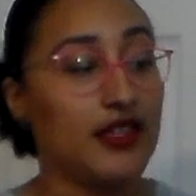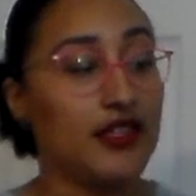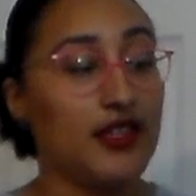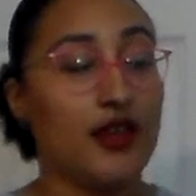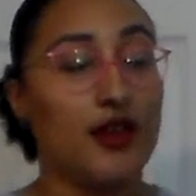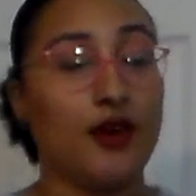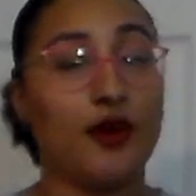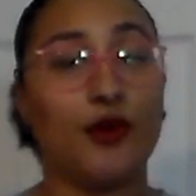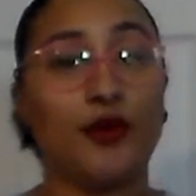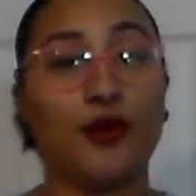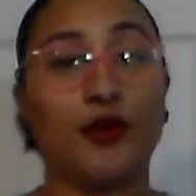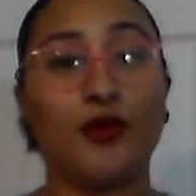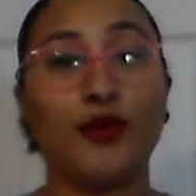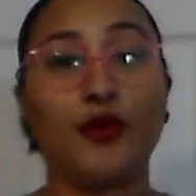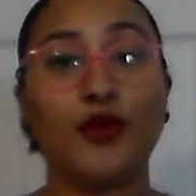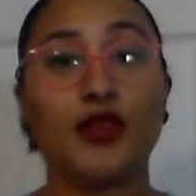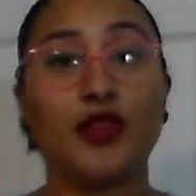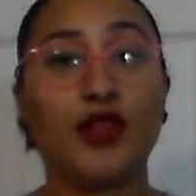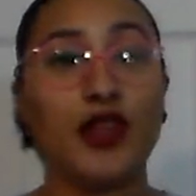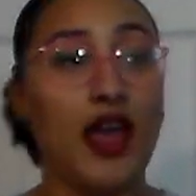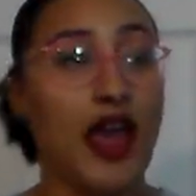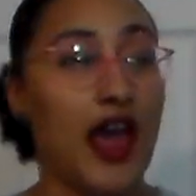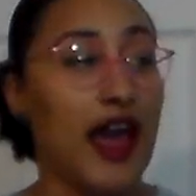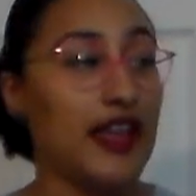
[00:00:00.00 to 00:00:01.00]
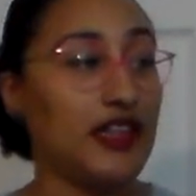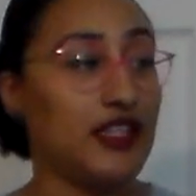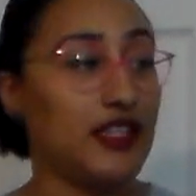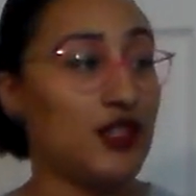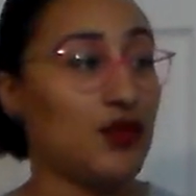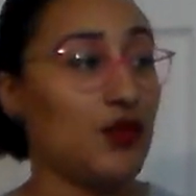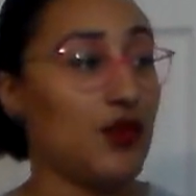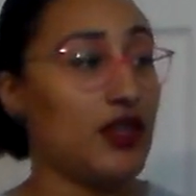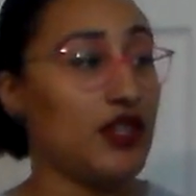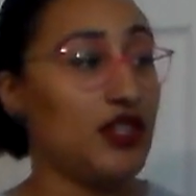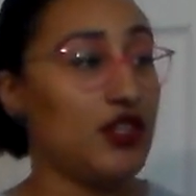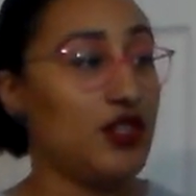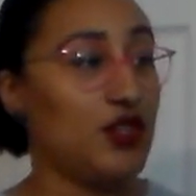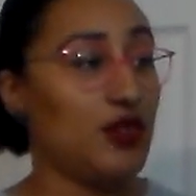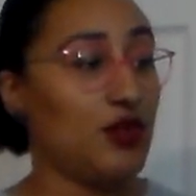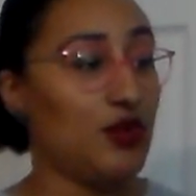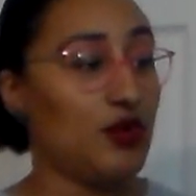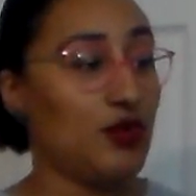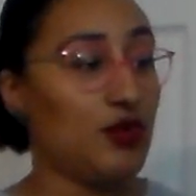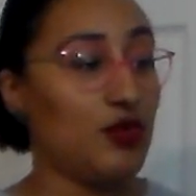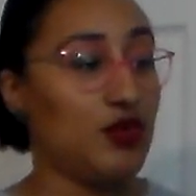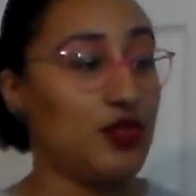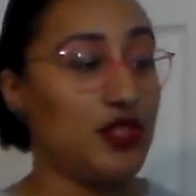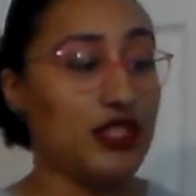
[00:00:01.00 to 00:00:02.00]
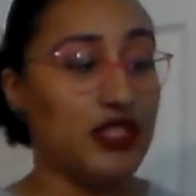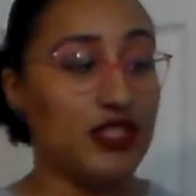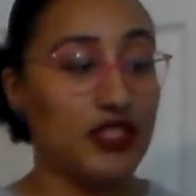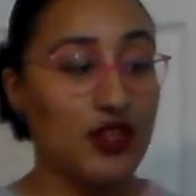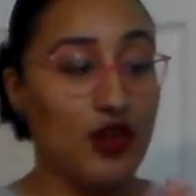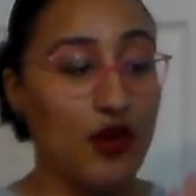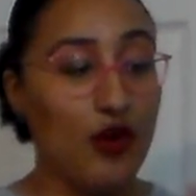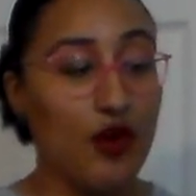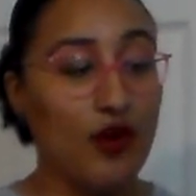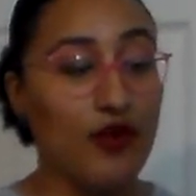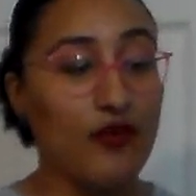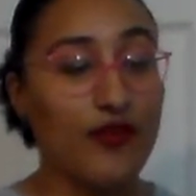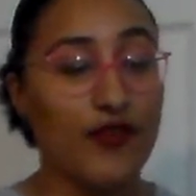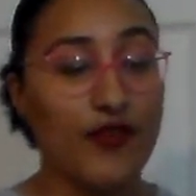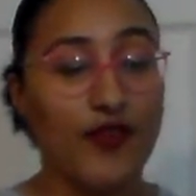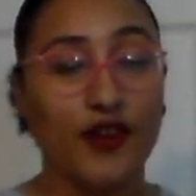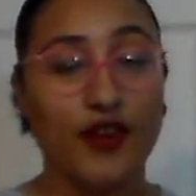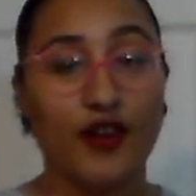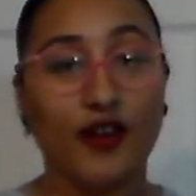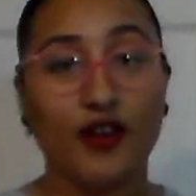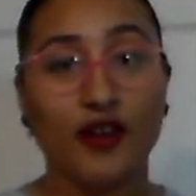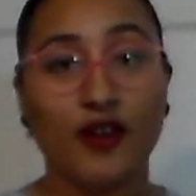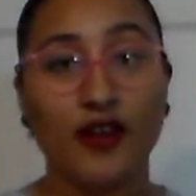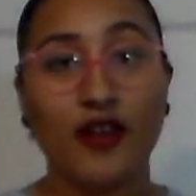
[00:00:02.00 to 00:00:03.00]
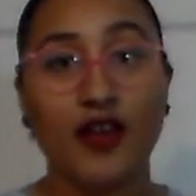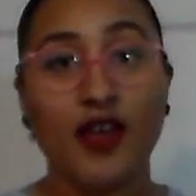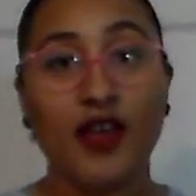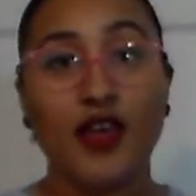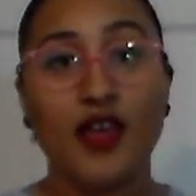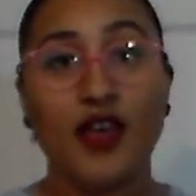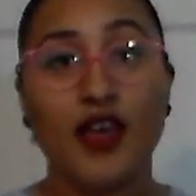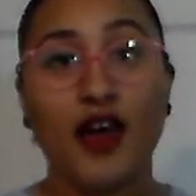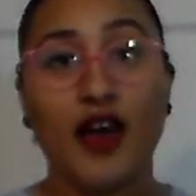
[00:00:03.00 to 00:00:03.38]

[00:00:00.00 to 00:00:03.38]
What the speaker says: So I just wanted to just go over